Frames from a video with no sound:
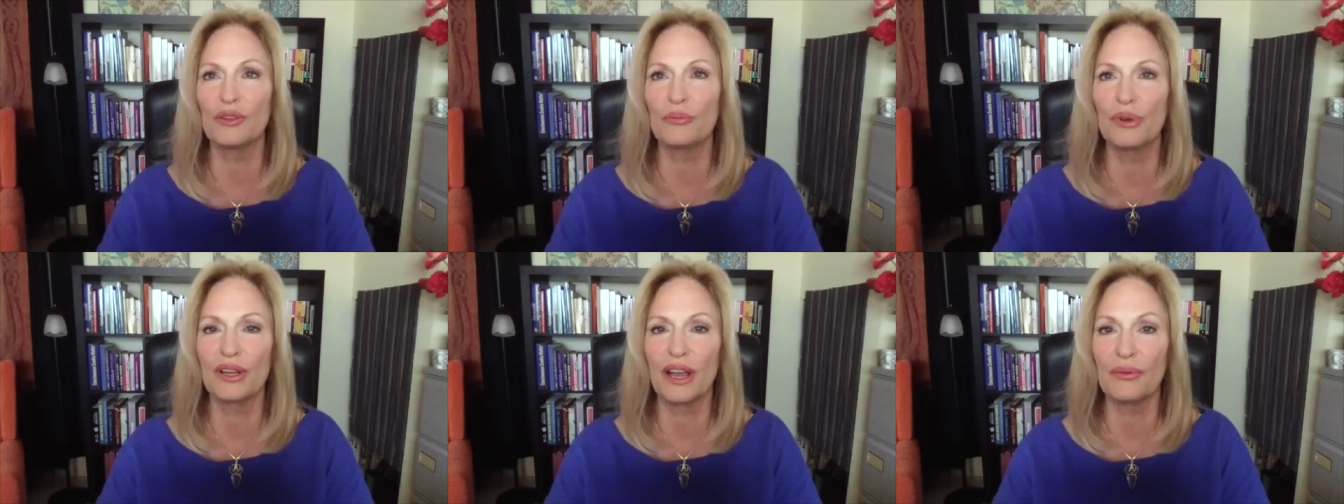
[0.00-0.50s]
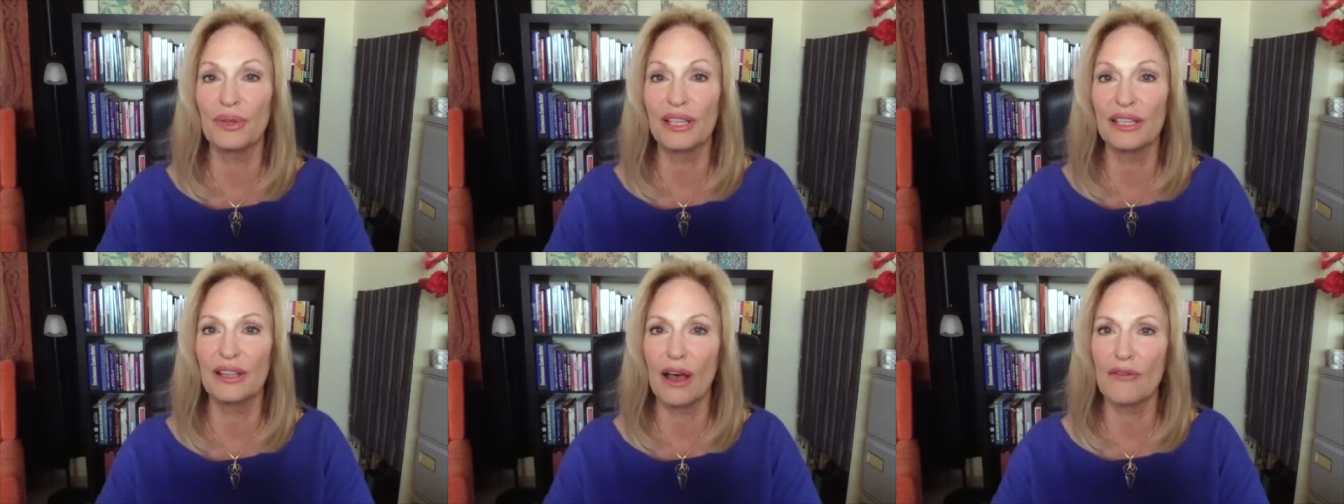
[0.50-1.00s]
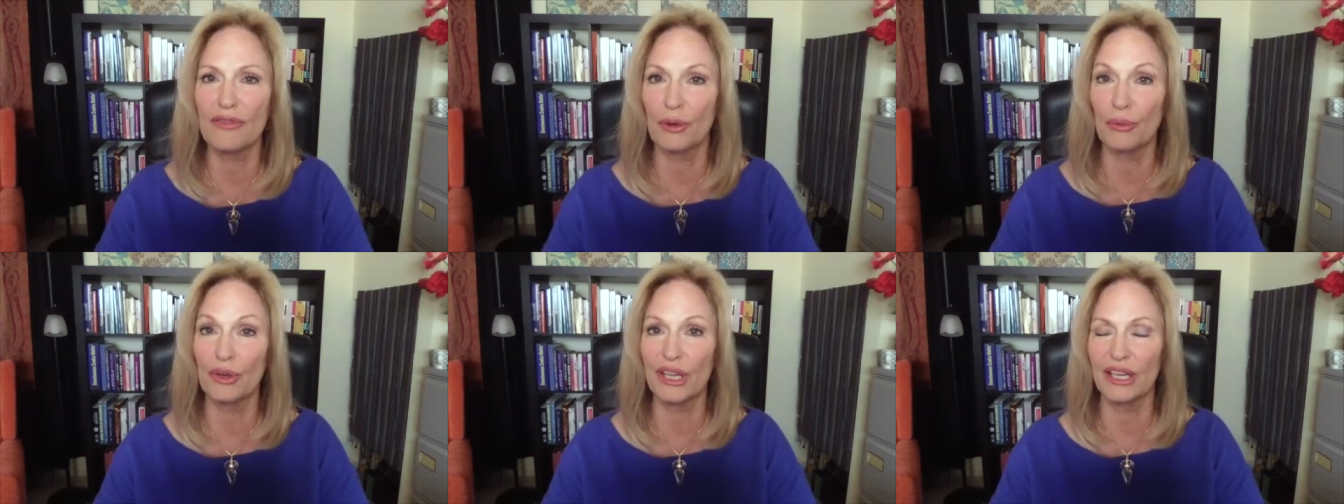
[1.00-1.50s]
the book, I really love that
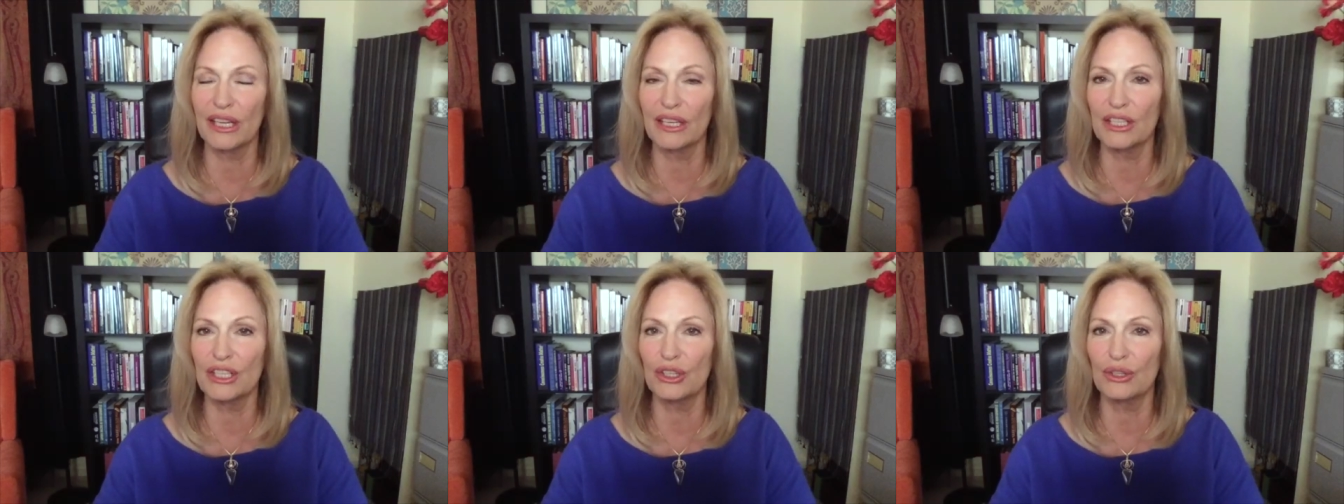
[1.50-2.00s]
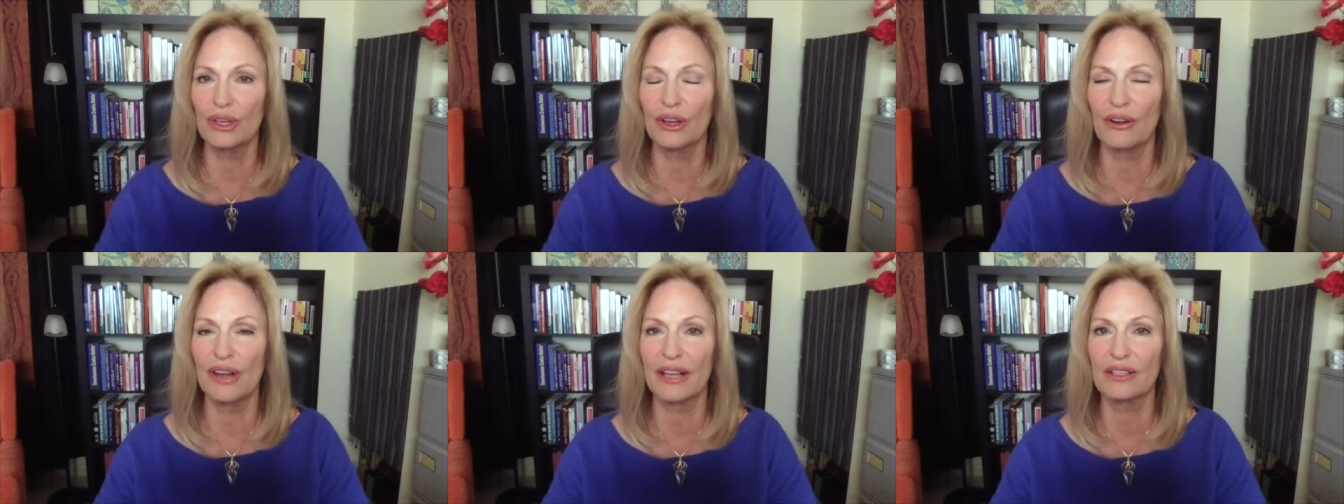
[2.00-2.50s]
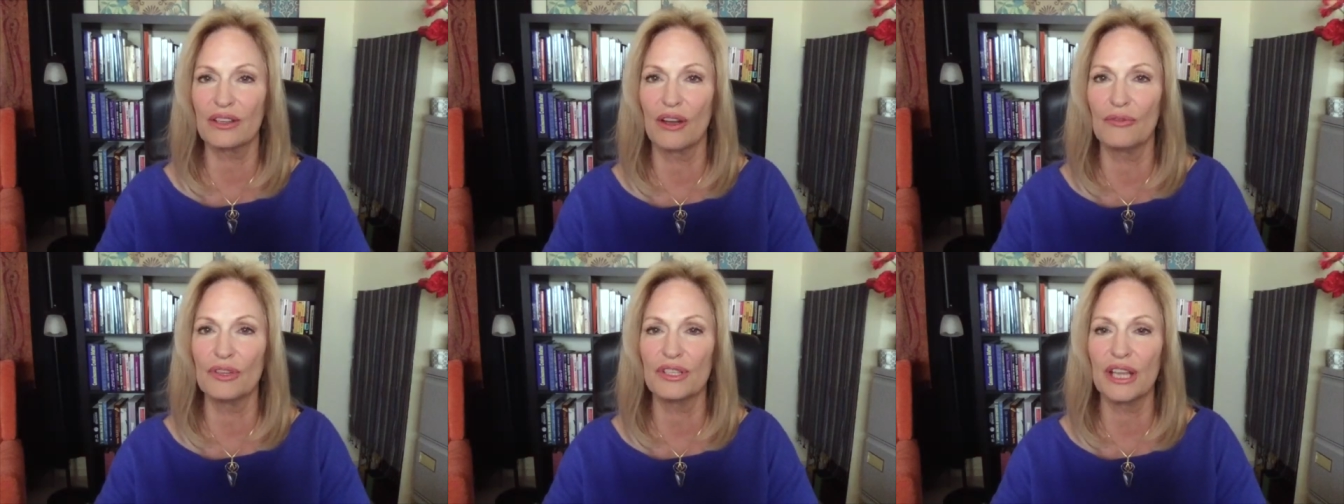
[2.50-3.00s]
we'll get into in our next
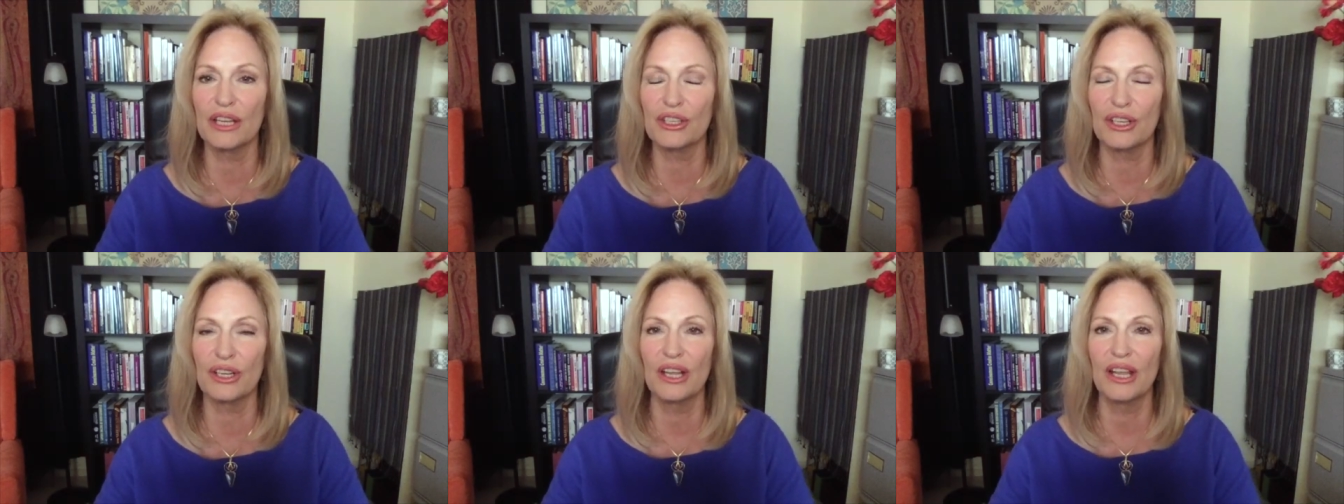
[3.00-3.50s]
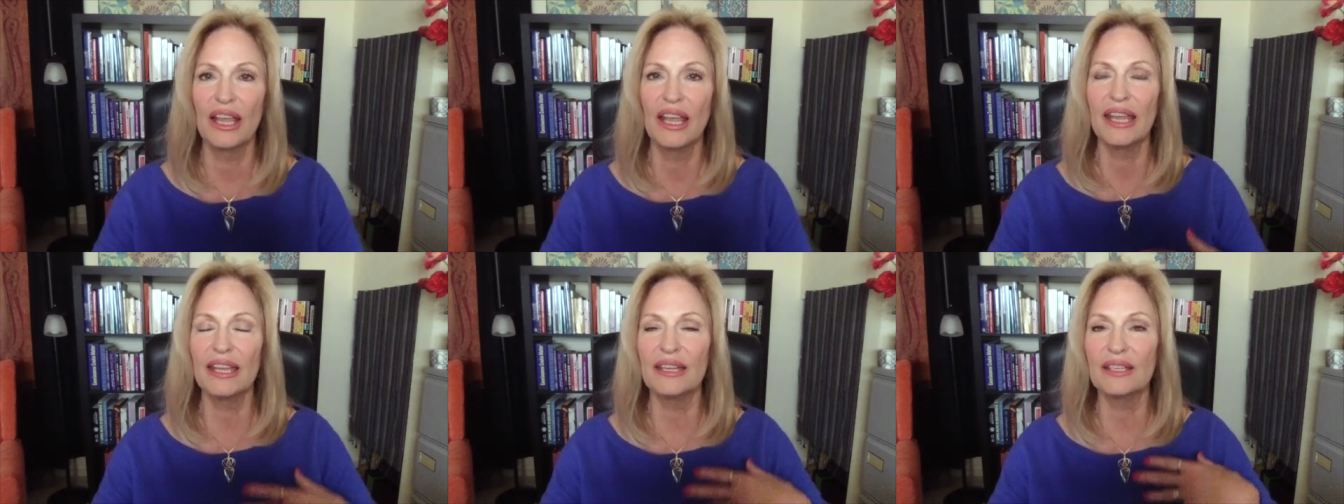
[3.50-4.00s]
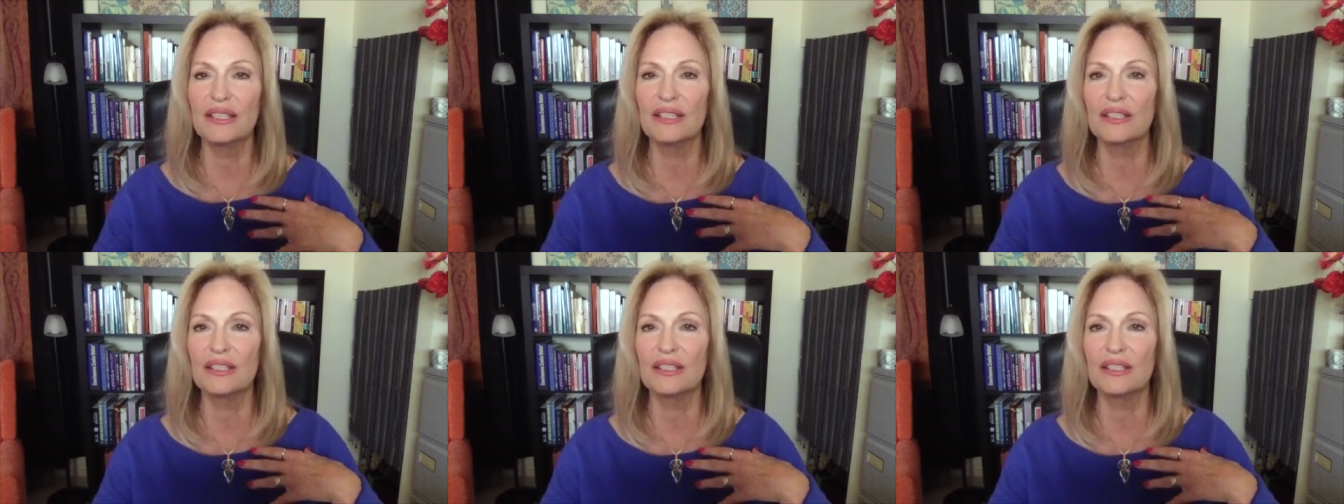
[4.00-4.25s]
conversation, is